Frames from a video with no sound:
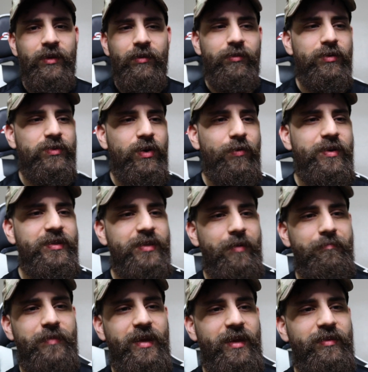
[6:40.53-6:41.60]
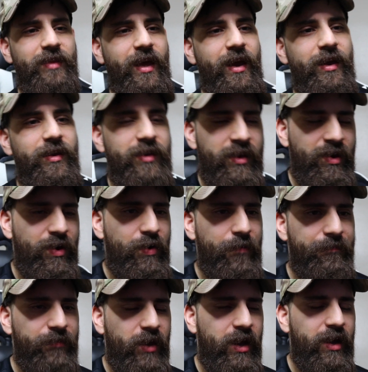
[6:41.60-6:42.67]
There's always something that, you know,
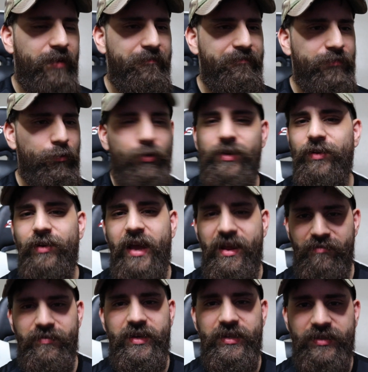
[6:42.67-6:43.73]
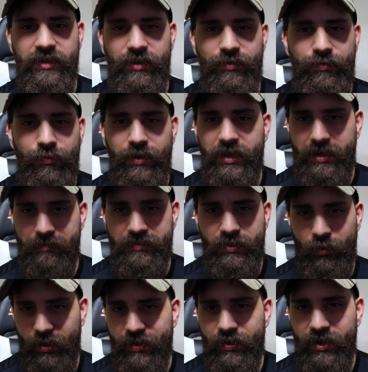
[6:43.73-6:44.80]
we're a little envious of when it comes
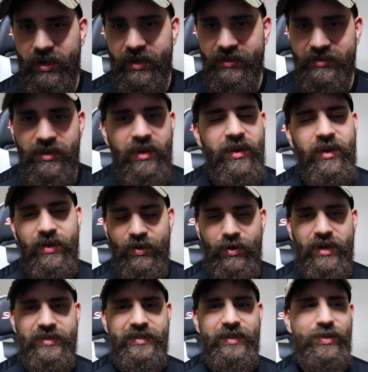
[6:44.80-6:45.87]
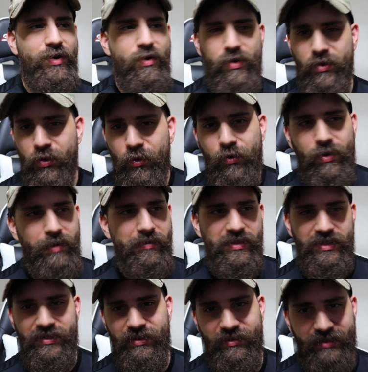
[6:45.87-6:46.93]
to other guys. You know, I sit there on Google
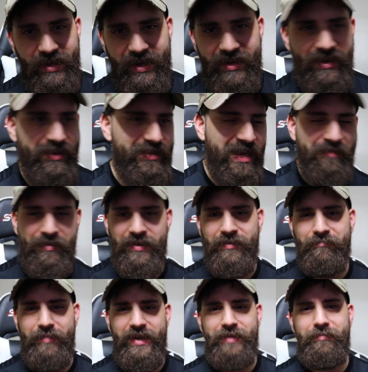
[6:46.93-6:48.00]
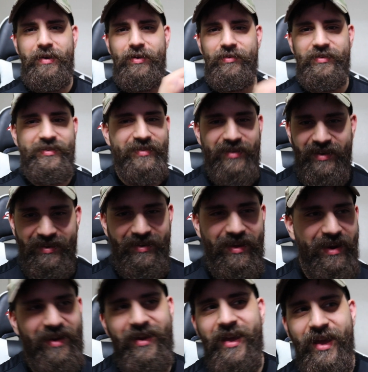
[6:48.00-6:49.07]
Images all day and I type in big beards and
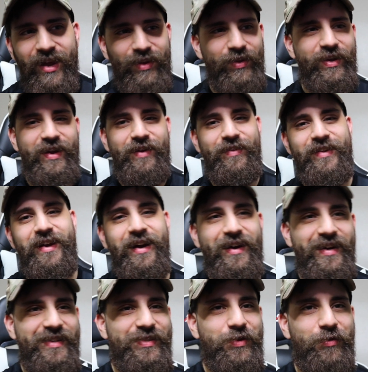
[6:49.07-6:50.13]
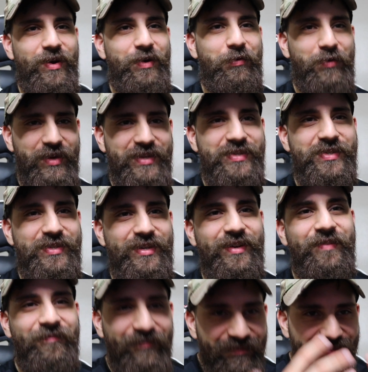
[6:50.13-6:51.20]
I look at all the guys who I wish
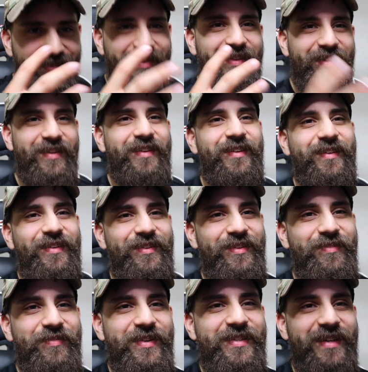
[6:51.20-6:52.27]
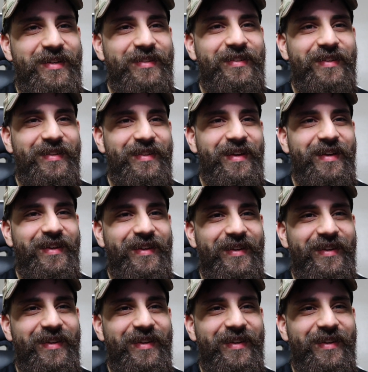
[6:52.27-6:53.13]
I could look like.